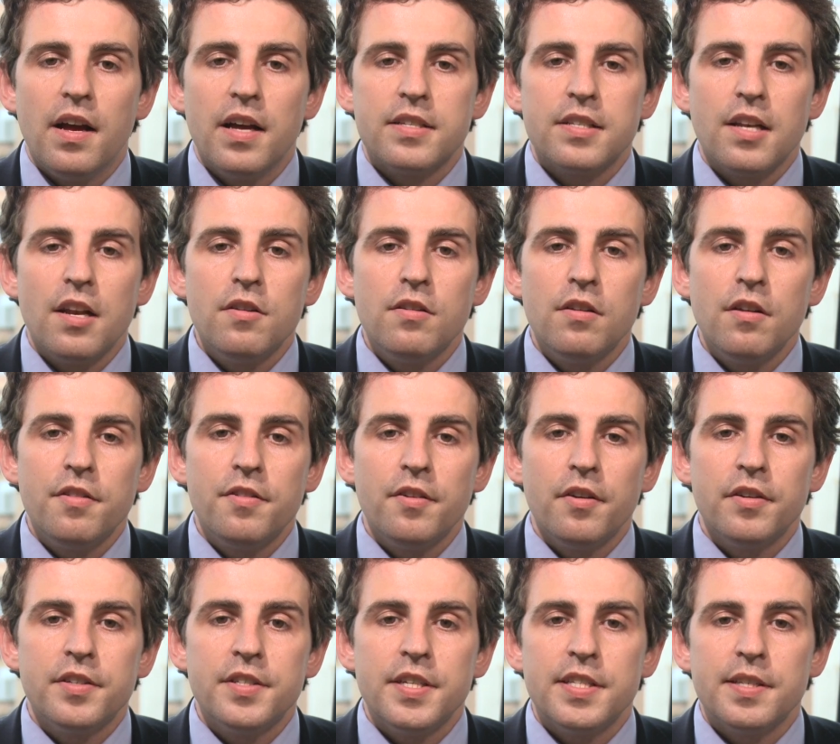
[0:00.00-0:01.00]
As local
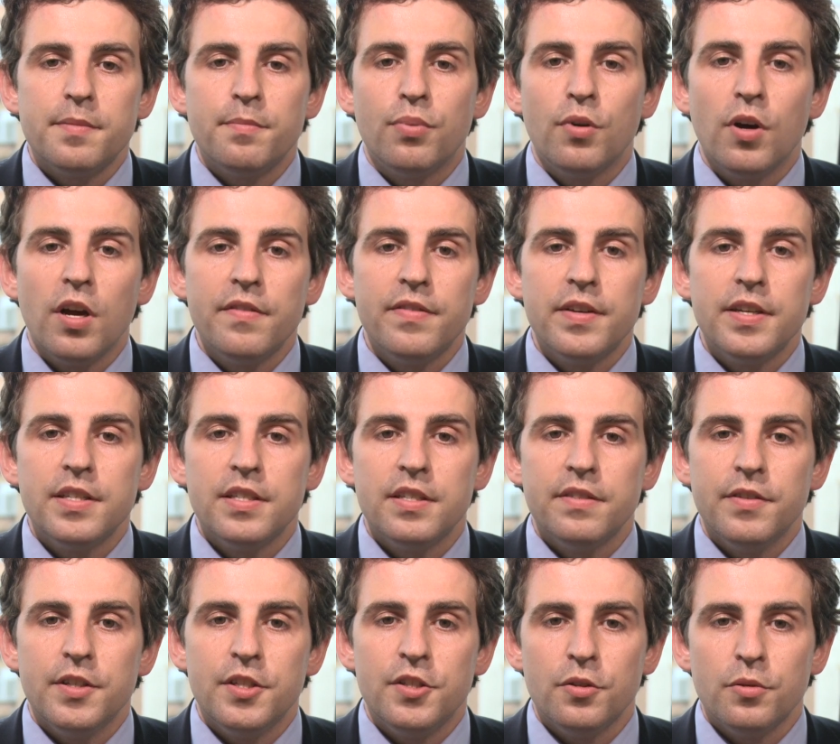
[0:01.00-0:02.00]
authorities and private
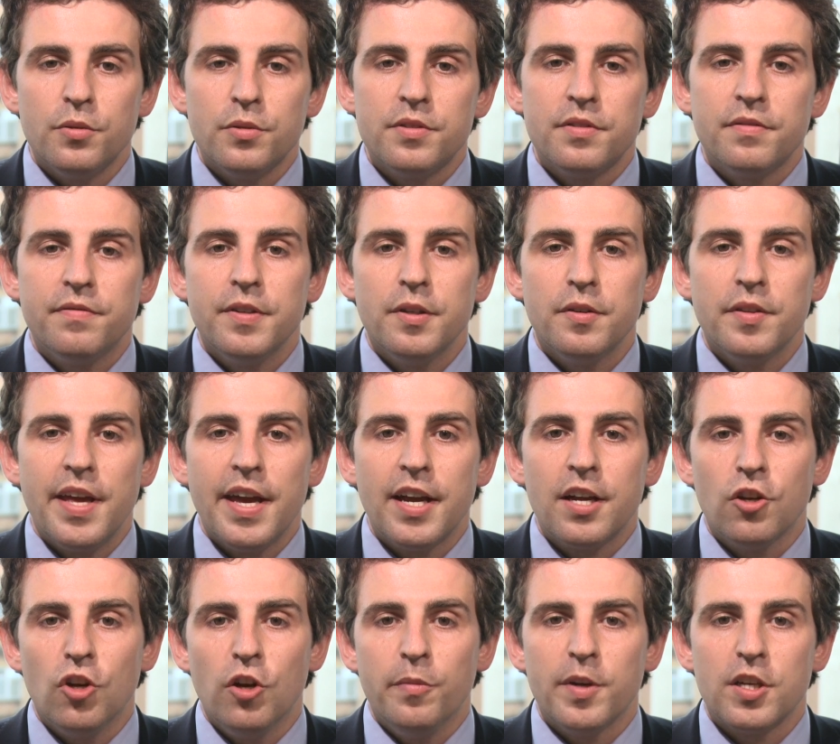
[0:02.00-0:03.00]
individuals feel the
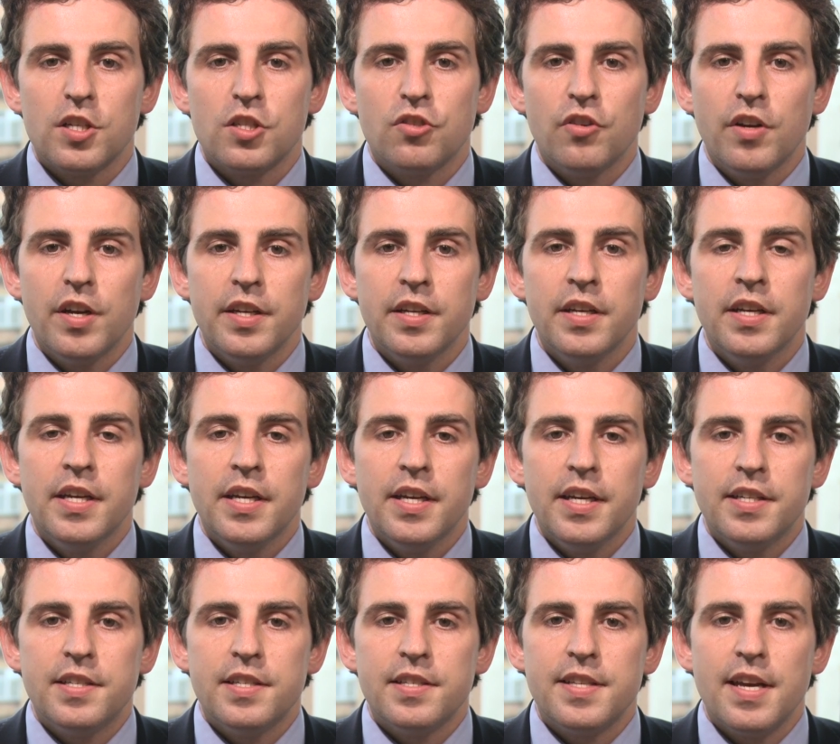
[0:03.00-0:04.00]
economic strain,
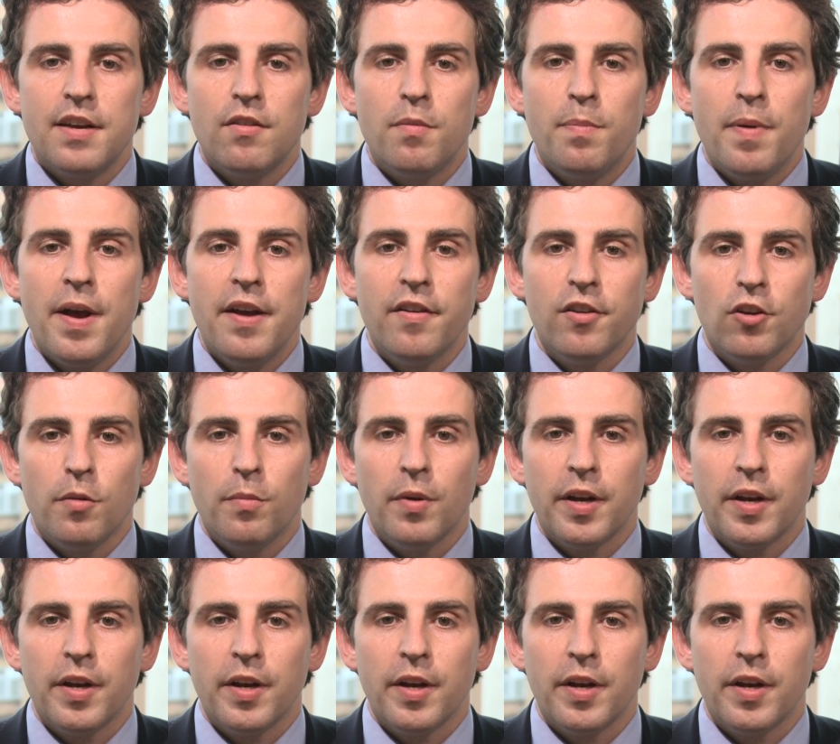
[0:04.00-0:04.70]
it is their repairing